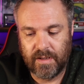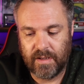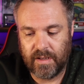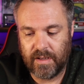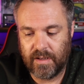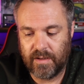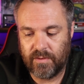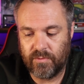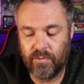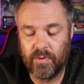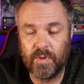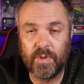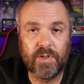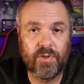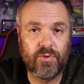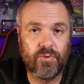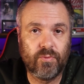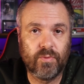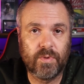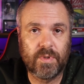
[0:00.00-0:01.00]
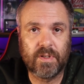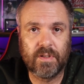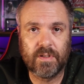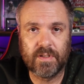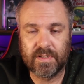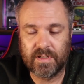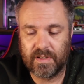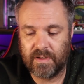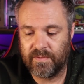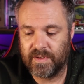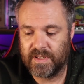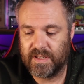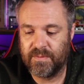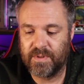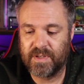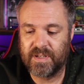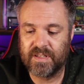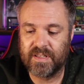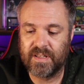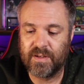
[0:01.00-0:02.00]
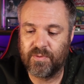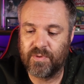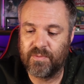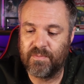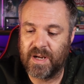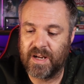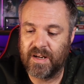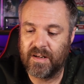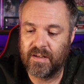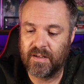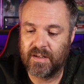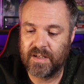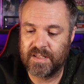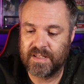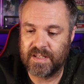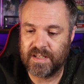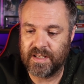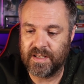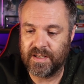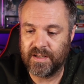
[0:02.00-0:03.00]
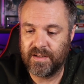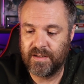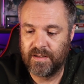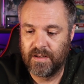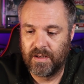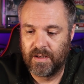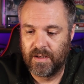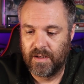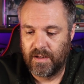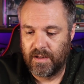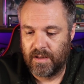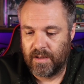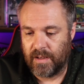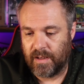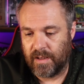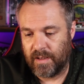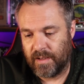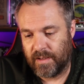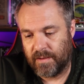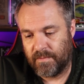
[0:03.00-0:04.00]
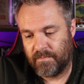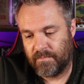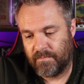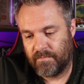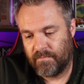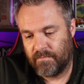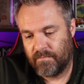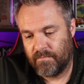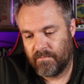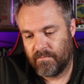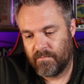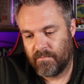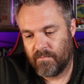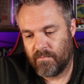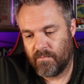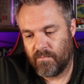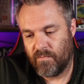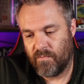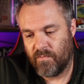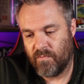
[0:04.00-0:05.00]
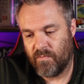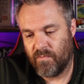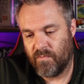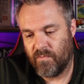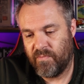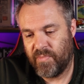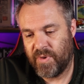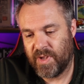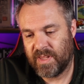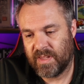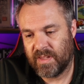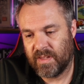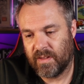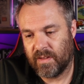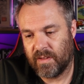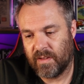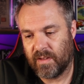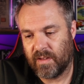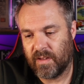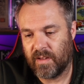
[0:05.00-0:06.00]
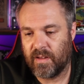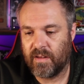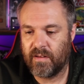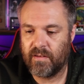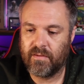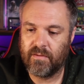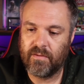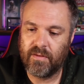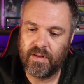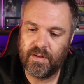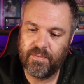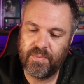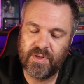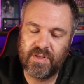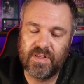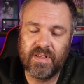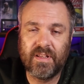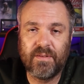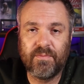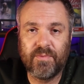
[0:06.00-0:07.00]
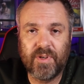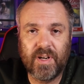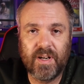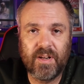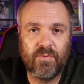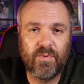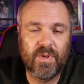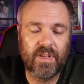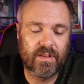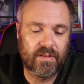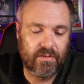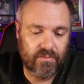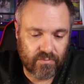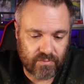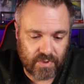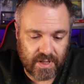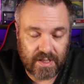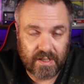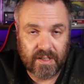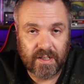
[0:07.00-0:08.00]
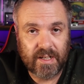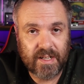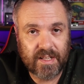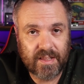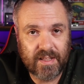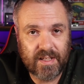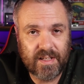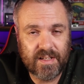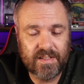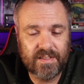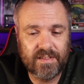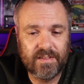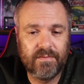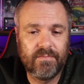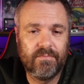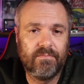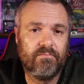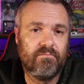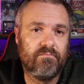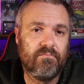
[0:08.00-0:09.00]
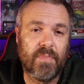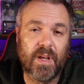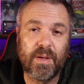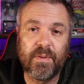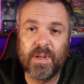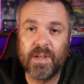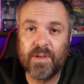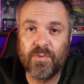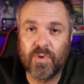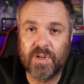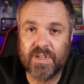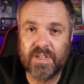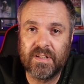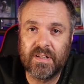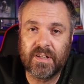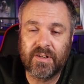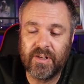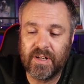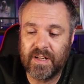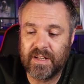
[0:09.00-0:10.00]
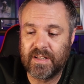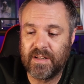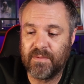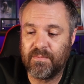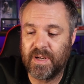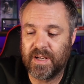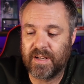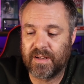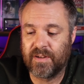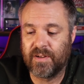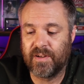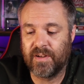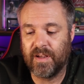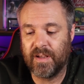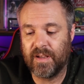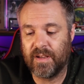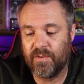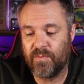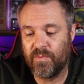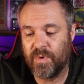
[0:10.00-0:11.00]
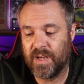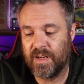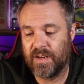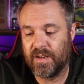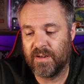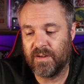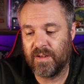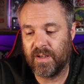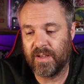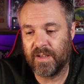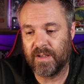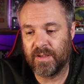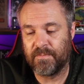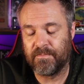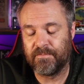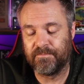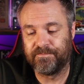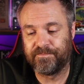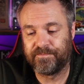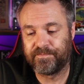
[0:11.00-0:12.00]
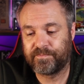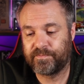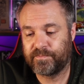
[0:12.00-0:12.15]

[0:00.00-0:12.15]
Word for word: uh, all on short cards, obviously, because they were main lines here. Um, but the person I'm trading with really liked these. Maybe he wasn't a collector back uh, when um,